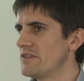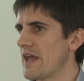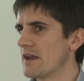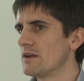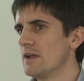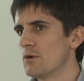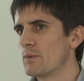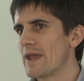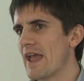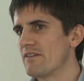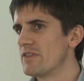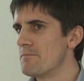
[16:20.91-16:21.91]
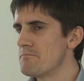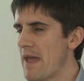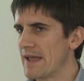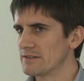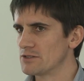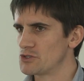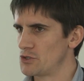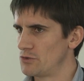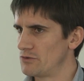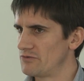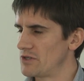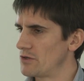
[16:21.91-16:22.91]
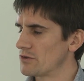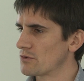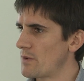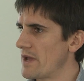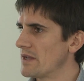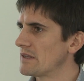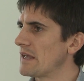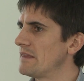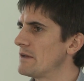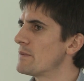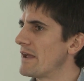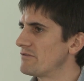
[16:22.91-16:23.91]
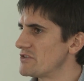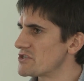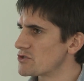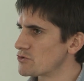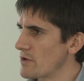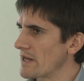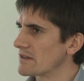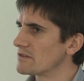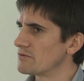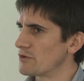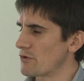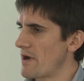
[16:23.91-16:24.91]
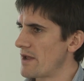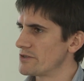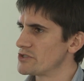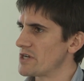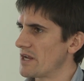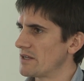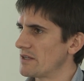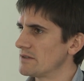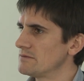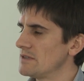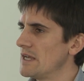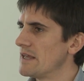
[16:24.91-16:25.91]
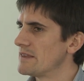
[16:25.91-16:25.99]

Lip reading: that we have the magnitude of the earthquake and then we have the strength of the ground shaking.